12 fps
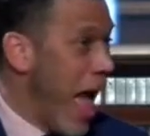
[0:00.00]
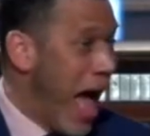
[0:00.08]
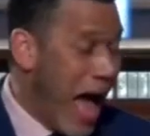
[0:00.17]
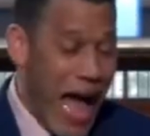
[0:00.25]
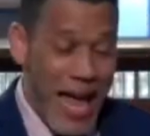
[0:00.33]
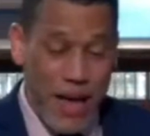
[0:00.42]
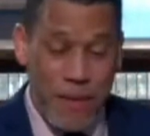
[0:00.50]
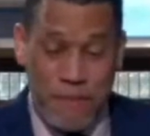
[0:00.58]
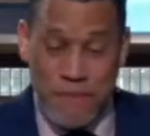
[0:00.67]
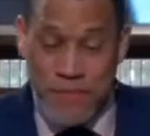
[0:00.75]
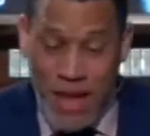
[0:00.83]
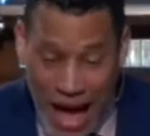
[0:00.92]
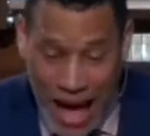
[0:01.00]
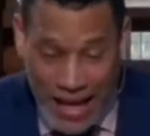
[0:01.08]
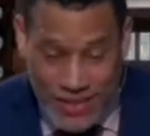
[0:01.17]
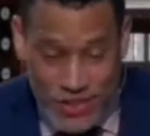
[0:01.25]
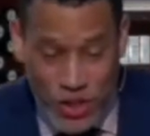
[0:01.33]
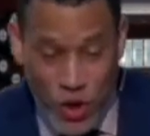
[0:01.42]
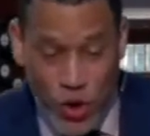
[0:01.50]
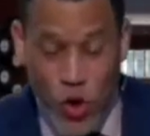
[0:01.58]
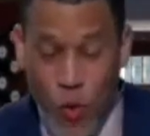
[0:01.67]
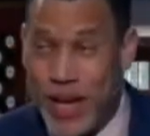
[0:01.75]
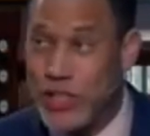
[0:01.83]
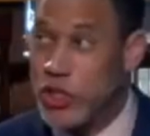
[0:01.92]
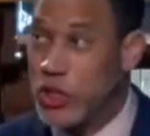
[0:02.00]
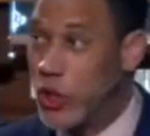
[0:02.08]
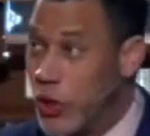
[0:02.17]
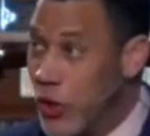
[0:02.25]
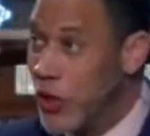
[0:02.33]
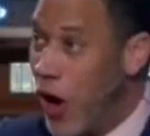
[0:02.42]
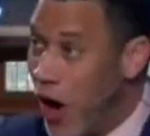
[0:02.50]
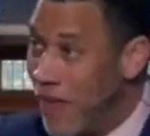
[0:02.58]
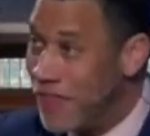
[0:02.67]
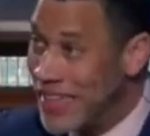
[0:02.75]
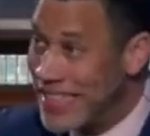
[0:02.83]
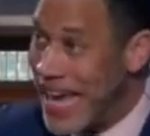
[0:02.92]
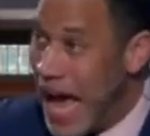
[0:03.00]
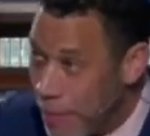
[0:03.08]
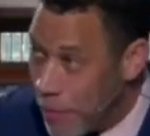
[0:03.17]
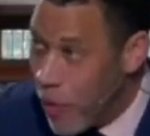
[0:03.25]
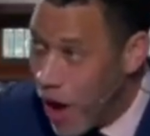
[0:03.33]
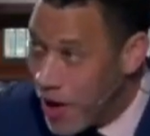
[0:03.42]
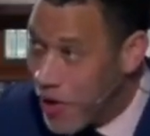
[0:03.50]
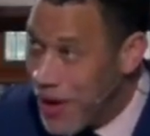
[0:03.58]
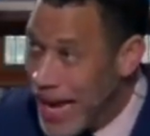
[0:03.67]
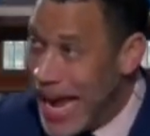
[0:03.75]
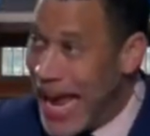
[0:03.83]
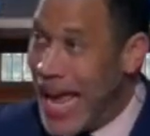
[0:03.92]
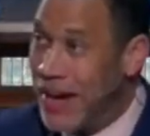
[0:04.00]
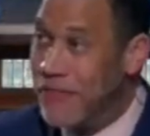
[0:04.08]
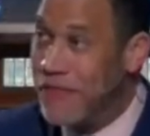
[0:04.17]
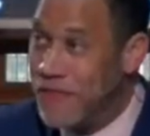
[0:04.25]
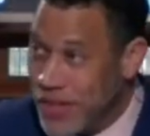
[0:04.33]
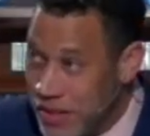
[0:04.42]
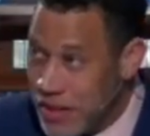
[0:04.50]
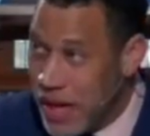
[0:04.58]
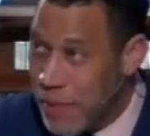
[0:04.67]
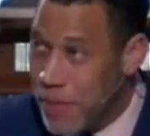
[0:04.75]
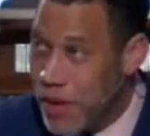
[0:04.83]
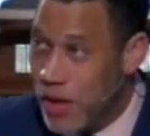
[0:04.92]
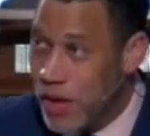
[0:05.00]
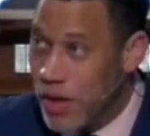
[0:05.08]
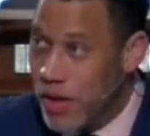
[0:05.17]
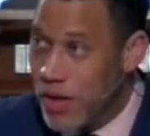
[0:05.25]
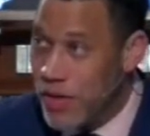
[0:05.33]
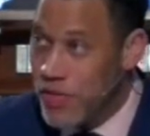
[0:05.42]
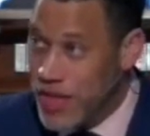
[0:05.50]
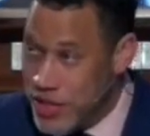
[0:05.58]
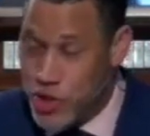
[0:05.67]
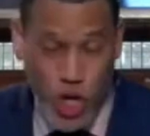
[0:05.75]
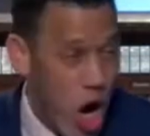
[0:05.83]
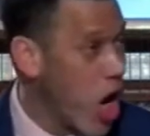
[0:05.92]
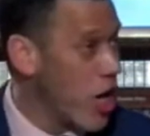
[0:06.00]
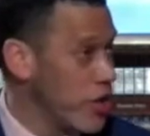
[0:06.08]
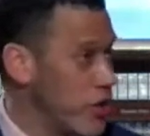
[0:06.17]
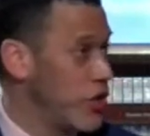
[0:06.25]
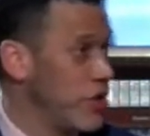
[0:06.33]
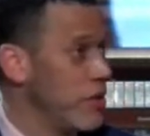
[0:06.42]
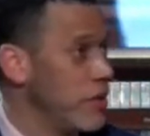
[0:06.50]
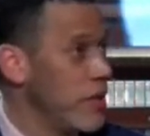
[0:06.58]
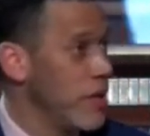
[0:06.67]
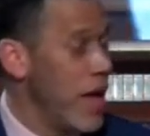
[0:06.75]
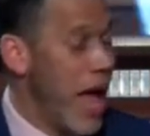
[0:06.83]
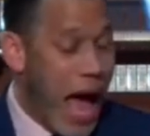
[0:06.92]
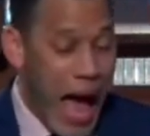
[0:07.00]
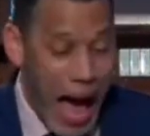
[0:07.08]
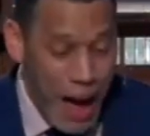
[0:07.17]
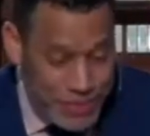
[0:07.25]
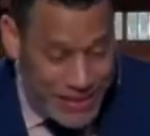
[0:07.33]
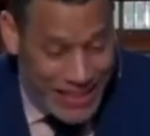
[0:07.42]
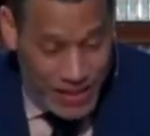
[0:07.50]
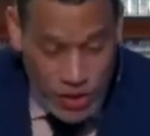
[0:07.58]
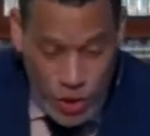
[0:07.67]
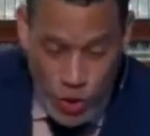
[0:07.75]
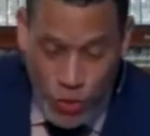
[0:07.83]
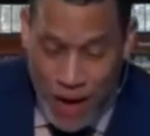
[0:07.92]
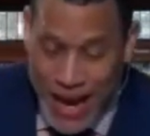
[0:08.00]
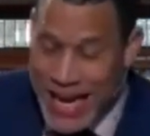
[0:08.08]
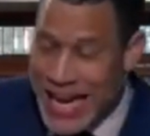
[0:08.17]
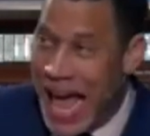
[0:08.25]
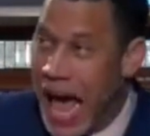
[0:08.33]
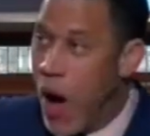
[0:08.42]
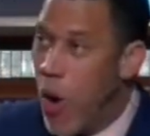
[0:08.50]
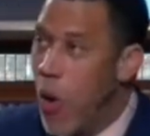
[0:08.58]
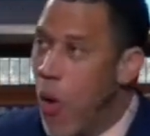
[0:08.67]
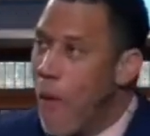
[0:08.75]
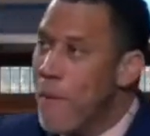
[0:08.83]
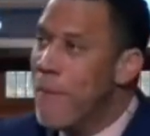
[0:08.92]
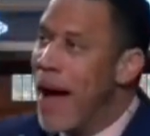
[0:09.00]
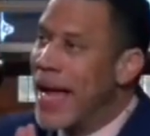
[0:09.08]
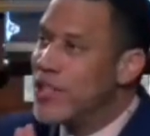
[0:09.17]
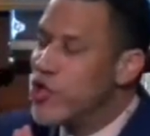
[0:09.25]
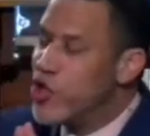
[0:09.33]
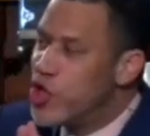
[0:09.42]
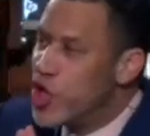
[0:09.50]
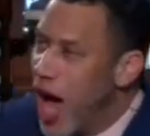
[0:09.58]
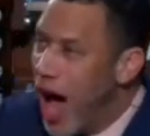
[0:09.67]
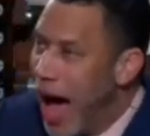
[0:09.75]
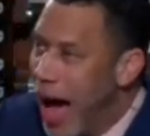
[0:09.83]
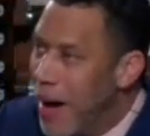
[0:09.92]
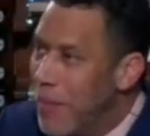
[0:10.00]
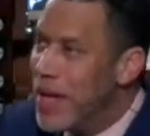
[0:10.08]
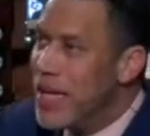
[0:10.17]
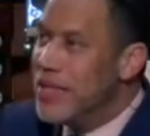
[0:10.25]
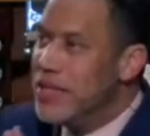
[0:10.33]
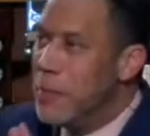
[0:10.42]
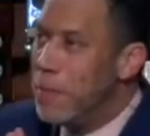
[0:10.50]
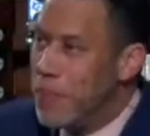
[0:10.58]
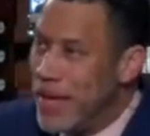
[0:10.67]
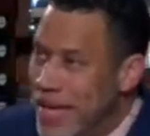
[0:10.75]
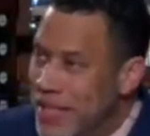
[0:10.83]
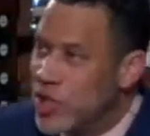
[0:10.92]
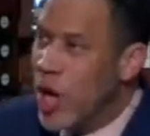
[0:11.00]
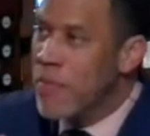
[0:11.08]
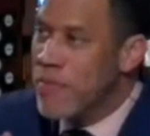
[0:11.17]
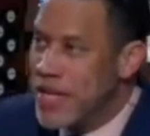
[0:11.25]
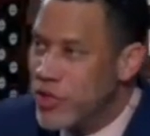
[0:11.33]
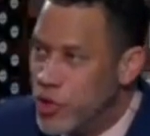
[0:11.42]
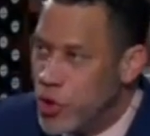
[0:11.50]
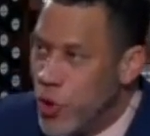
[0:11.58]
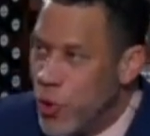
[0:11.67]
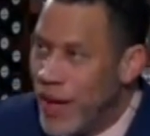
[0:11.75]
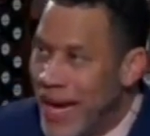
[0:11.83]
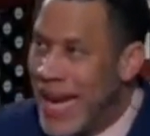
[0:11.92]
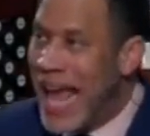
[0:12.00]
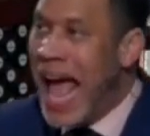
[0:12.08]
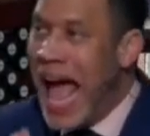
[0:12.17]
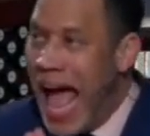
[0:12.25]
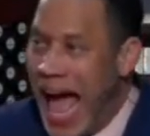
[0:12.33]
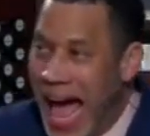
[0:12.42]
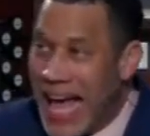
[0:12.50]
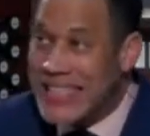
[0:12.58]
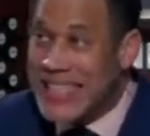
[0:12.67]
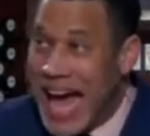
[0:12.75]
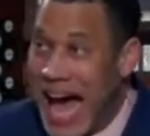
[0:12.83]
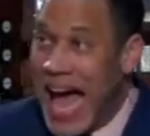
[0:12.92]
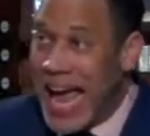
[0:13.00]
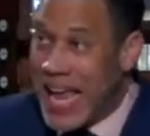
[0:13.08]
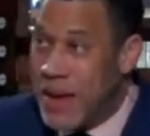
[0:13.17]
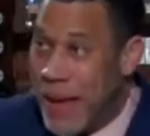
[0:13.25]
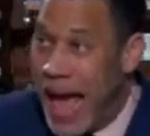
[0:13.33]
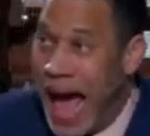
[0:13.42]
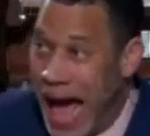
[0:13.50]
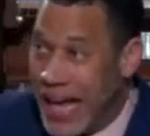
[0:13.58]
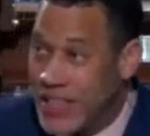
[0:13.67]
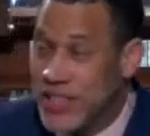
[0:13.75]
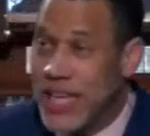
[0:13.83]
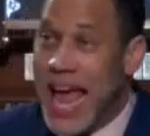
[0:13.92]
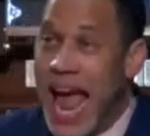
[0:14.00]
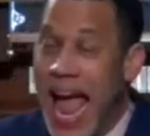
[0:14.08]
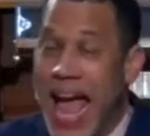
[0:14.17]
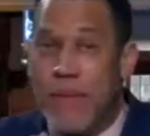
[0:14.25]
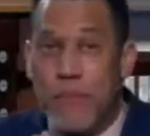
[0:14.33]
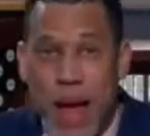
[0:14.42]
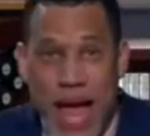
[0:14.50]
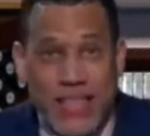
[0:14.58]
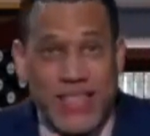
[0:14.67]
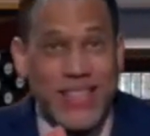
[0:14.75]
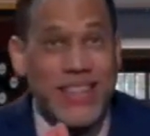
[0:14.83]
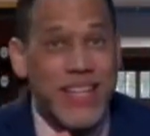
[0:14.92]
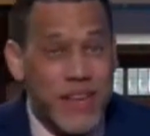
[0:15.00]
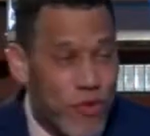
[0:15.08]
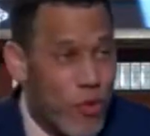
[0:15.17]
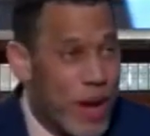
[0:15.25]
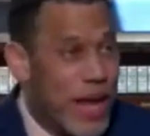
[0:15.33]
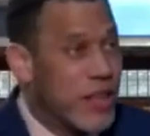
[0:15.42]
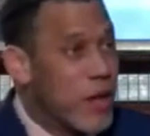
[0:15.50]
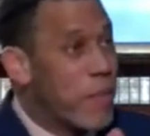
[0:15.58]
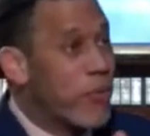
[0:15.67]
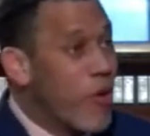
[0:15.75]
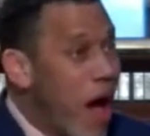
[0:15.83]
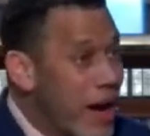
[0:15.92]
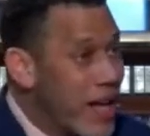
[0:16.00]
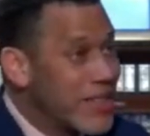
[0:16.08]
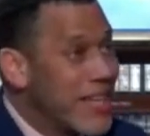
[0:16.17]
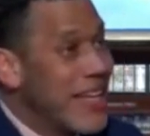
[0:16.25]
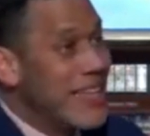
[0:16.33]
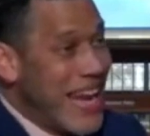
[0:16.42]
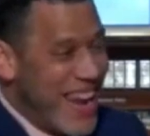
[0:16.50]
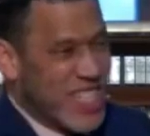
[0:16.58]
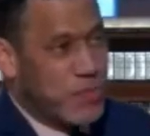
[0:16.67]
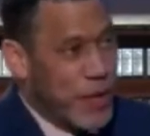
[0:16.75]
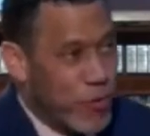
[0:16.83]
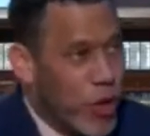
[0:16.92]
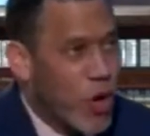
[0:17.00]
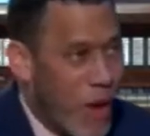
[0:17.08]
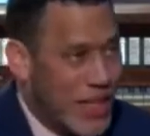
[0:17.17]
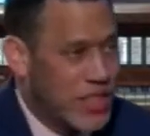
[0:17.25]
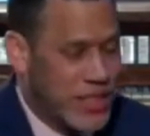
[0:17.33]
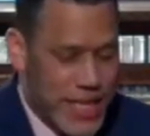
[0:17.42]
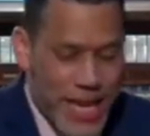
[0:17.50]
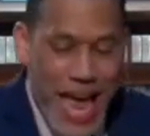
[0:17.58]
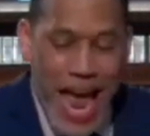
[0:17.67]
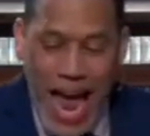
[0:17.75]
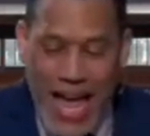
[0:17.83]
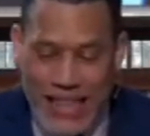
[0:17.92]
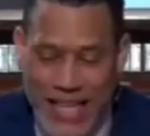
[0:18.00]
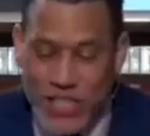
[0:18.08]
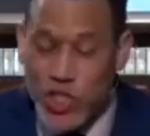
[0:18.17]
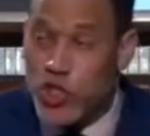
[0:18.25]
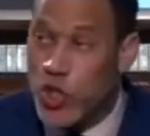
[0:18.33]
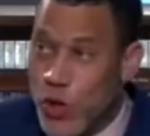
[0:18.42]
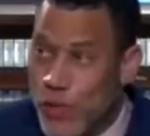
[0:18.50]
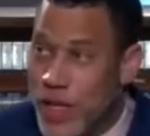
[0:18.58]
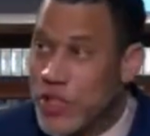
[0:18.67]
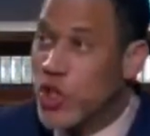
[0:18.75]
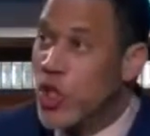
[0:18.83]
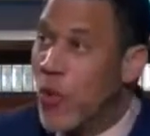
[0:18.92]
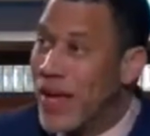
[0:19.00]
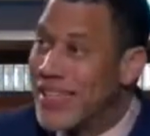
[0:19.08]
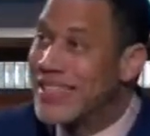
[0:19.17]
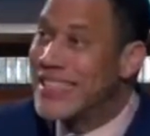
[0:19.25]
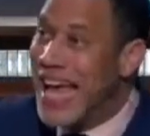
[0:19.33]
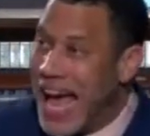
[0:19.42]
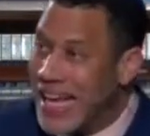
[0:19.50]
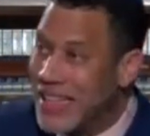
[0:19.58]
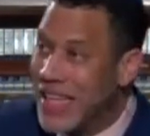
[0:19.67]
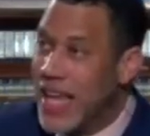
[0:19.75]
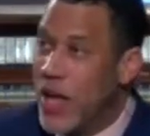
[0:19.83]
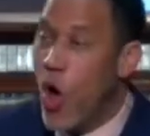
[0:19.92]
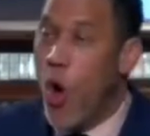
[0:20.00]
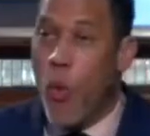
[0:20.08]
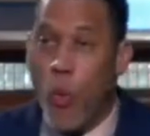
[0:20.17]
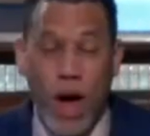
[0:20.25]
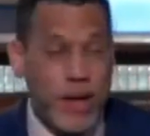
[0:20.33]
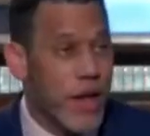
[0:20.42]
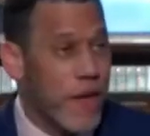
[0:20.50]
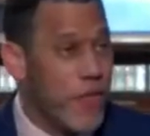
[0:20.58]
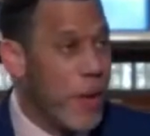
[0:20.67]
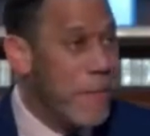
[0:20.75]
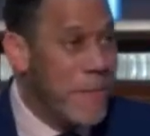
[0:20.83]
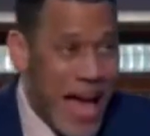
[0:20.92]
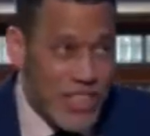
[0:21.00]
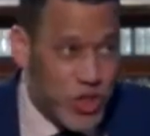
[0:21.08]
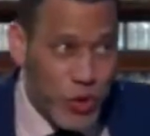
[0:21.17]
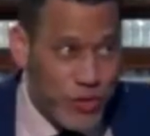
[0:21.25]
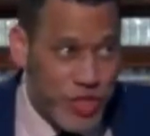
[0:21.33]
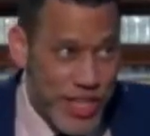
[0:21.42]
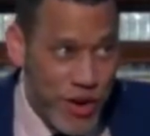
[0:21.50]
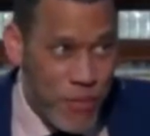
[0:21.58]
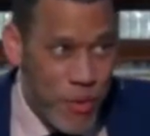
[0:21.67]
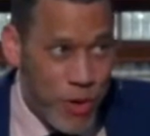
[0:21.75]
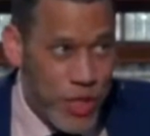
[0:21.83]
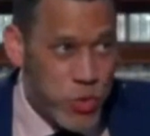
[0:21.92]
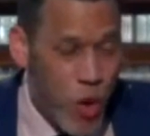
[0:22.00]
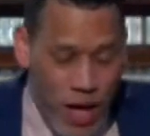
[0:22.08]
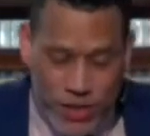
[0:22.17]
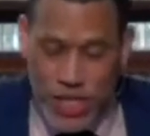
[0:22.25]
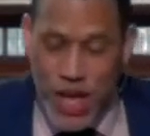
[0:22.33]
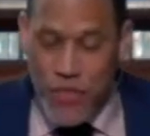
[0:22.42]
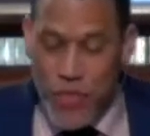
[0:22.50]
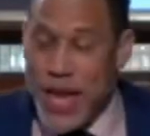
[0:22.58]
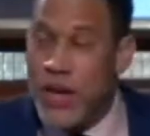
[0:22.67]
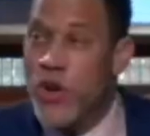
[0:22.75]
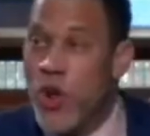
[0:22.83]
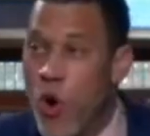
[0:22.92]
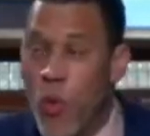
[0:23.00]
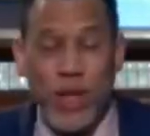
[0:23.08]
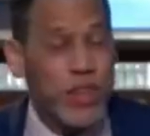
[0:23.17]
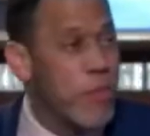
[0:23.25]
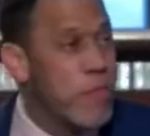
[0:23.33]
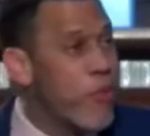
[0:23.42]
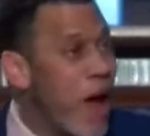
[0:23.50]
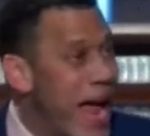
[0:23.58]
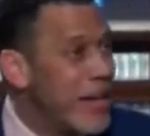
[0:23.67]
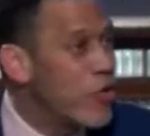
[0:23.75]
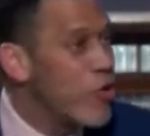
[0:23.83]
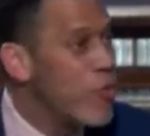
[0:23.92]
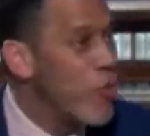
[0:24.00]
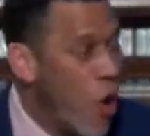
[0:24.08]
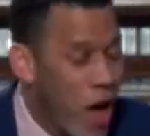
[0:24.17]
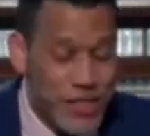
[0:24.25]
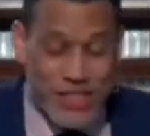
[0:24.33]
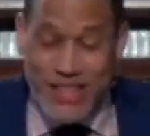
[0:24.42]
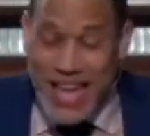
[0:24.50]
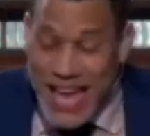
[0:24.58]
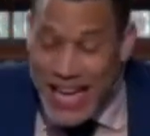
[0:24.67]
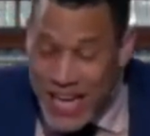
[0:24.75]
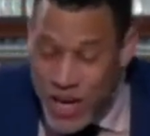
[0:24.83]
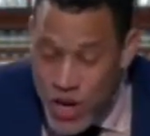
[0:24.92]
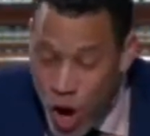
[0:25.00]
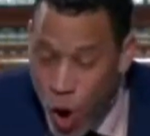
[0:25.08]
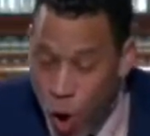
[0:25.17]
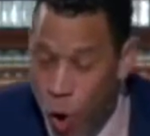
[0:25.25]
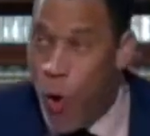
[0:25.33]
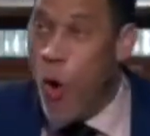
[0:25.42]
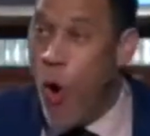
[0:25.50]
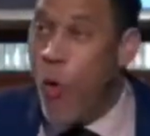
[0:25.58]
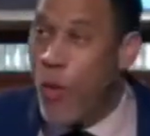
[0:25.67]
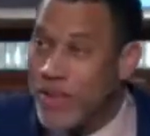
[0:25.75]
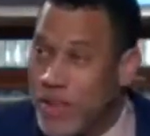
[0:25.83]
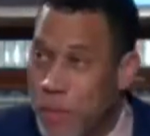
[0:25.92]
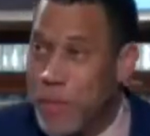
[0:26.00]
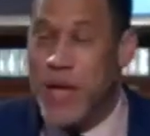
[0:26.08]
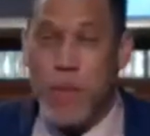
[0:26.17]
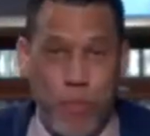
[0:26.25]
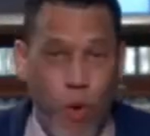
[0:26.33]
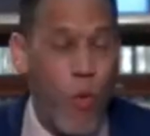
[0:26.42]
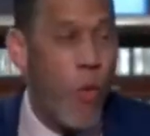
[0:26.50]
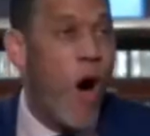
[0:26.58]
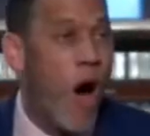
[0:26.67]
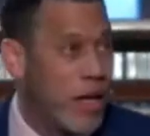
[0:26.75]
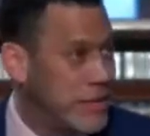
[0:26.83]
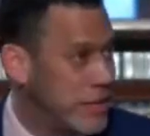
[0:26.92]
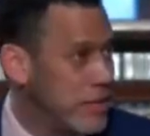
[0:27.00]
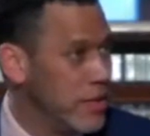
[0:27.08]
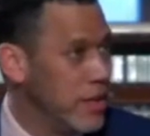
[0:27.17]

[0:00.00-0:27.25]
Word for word: I am not going to turn on the tap water and fill up these jars. I'm telling you right now, my job depends on me doing as I am asked, And, and delivering the product that has been requested. And these servants know exactly what the master of ceremonies wants. They know what the bridegroom wants. They know what the people want.